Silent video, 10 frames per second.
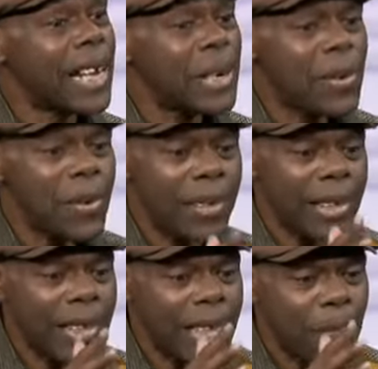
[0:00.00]
And
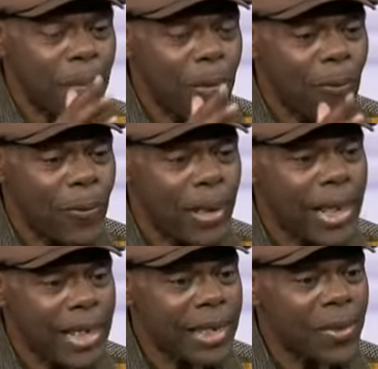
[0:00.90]
they
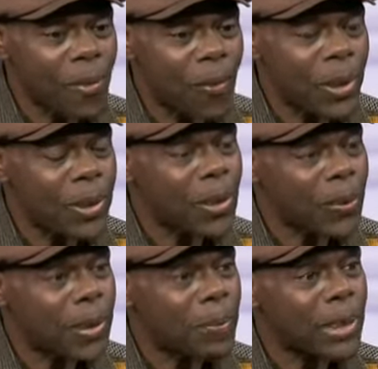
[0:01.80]
provide one
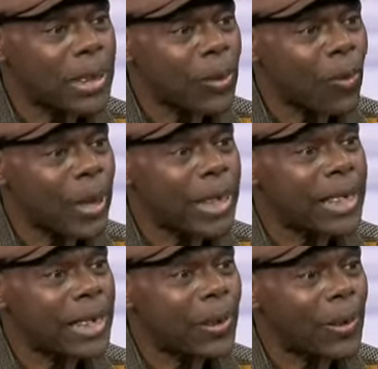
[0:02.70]
of the best
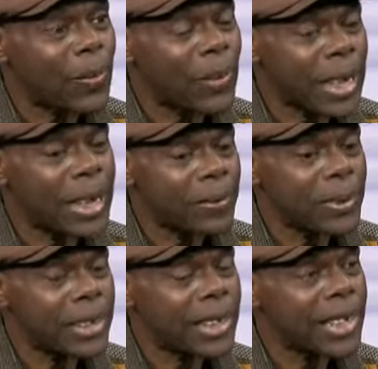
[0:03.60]
quality of
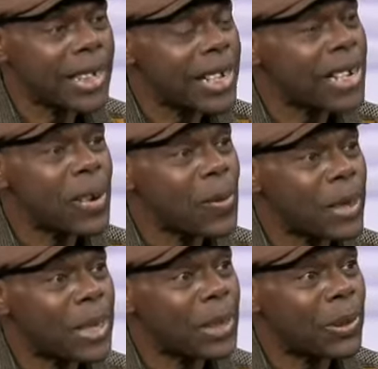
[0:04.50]
lives
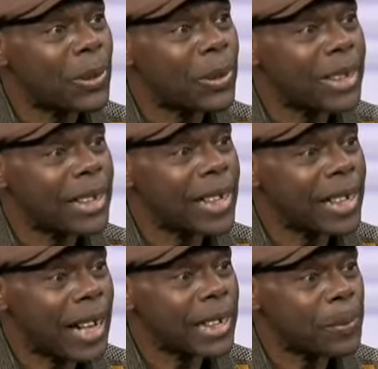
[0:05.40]
anywhere on the
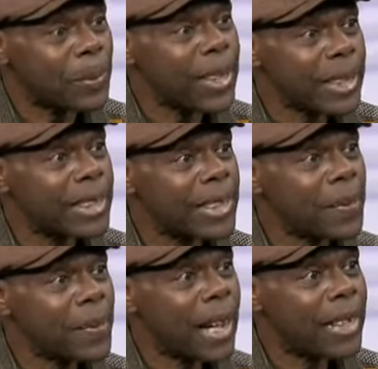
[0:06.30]
Earth planet.
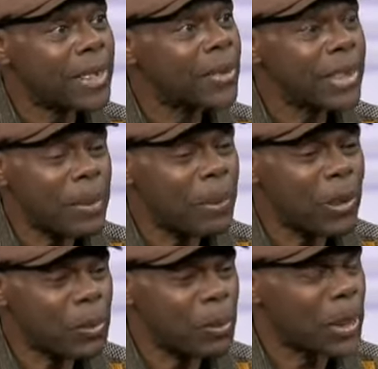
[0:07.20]
And it's not
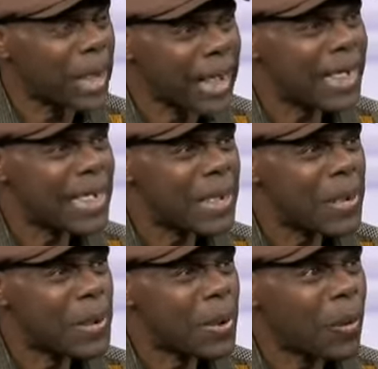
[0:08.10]
about blood,
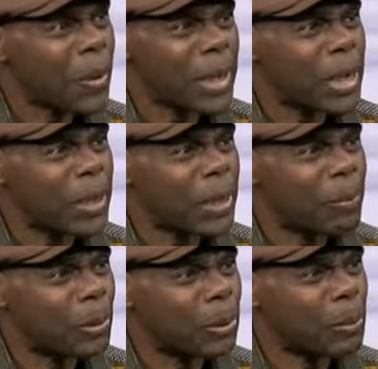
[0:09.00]
whether you
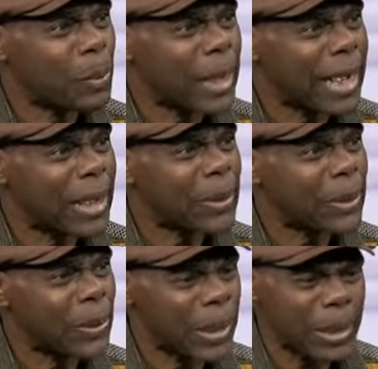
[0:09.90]
have blue blood
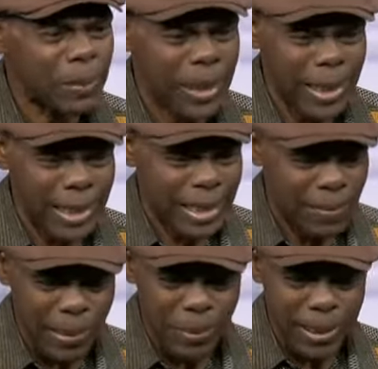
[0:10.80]
or red blood,
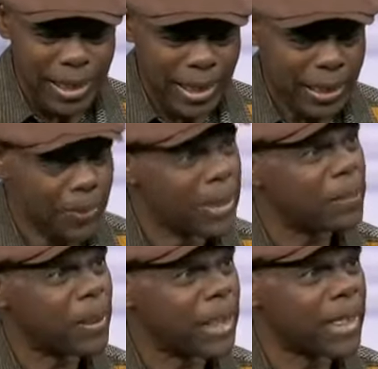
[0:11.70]
everybody has
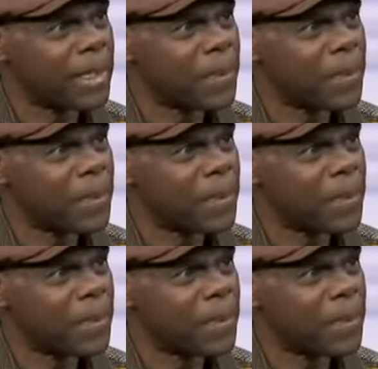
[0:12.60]
red blood.